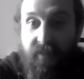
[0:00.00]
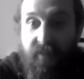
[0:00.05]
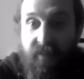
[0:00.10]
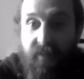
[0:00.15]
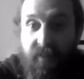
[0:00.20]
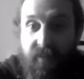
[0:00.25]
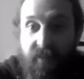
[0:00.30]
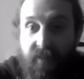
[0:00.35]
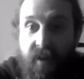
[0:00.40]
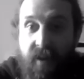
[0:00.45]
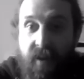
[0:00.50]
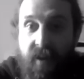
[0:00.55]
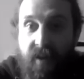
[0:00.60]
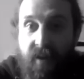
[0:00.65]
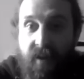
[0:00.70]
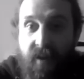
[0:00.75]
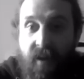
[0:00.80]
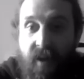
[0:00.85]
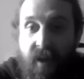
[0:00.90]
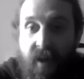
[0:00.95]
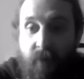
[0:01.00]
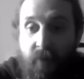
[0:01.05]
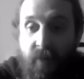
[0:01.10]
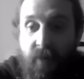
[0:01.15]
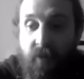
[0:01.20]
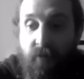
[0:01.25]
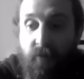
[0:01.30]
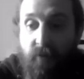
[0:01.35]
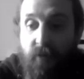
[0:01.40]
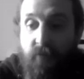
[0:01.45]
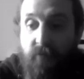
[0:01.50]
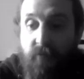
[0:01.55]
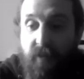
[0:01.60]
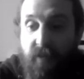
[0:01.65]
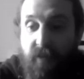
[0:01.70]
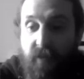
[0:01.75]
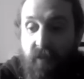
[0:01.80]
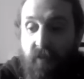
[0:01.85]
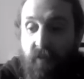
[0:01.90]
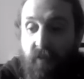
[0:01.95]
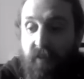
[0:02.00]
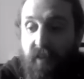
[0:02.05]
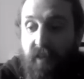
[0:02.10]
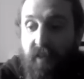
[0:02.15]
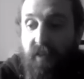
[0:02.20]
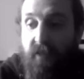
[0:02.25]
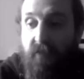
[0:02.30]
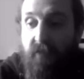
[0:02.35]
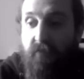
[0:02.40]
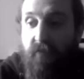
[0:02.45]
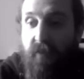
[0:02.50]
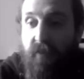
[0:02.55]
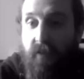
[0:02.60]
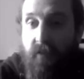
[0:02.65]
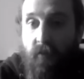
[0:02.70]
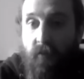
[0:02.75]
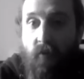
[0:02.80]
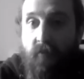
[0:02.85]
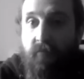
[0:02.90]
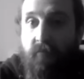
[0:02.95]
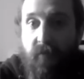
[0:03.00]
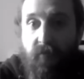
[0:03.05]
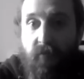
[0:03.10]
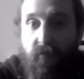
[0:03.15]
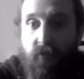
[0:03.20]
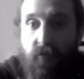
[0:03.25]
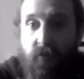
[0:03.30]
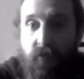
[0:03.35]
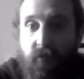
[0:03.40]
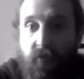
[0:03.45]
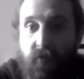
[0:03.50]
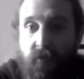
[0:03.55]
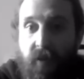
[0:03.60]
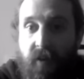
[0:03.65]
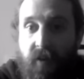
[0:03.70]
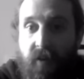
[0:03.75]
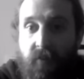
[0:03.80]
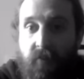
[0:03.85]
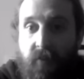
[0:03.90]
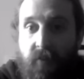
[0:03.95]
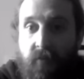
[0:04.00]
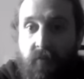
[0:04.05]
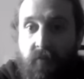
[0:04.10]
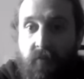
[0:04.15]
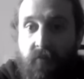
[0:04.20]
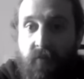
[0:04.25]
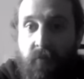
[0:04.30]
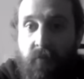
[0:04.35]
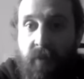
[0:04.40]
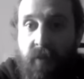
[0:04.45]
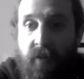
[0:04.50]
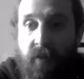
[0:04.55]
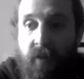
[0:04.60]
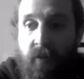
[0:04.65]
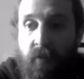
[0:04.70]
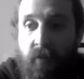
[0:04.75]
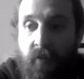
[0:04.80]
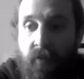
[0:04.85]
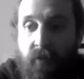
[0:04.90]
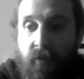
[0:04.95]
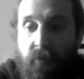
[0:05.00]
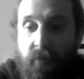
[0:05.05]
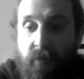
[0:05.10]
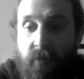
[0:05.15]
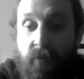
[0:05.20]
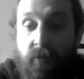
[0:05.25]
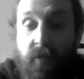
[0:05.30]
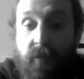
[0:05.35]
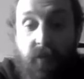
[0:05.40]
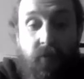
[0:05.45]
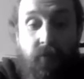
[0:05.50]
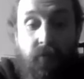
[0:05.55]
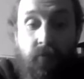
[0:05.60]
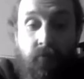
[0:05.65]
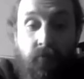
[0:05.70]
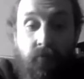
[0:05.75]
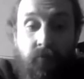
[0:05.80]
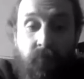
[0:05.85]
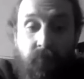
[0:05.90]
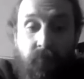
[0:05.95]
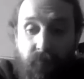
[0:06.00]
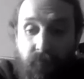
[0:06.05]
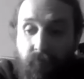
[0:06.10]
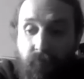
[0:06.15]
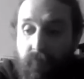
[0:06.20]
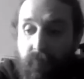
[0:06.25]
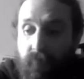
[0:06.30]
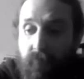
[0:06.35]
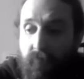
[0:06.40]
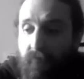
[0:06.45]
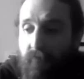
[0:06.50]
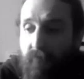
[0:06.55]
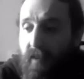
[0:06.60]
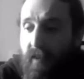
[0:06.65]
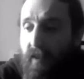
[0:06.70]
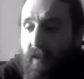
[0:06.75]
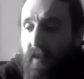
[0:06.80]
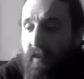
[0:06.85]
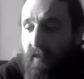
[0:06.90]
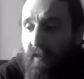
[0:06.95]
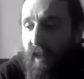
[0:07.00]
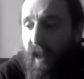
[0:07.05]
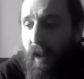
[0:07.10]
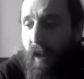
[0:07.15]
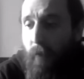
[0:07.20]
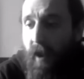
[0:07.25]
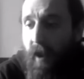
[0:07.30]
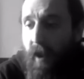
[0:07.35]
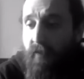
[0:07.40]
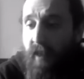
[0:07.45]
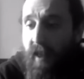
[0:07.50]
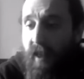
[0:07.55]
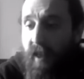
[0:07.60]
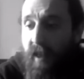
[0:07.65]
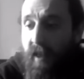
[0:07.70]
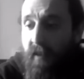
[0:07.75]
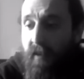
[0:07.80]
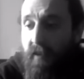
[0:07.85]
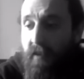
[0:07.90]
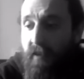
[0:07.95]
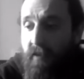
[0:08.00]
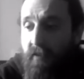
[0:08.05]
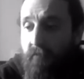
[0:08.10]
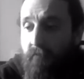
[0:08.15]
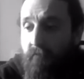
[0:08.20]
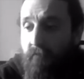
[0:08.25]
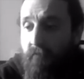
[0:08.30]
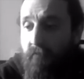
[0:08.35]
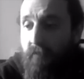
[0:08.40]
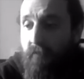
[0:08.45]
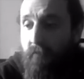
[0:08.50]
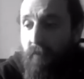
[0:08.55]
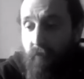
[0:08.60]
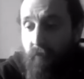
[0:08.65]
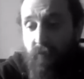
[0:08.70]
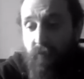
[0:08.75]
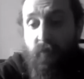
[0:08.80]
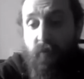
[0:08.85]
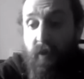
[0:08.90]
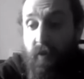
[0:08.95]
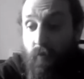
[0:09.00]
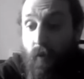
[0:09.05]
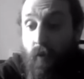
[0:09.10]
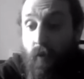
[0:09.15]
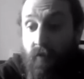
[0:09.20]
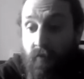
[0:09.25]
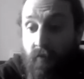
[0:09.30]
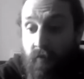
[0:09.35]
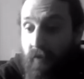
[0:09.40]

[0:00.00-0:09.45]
Yeah. I mean, I was doing the guitar teaching thing long before I joined Cradle of Filth. I mean, I went to a music school and came out of there when I was 21.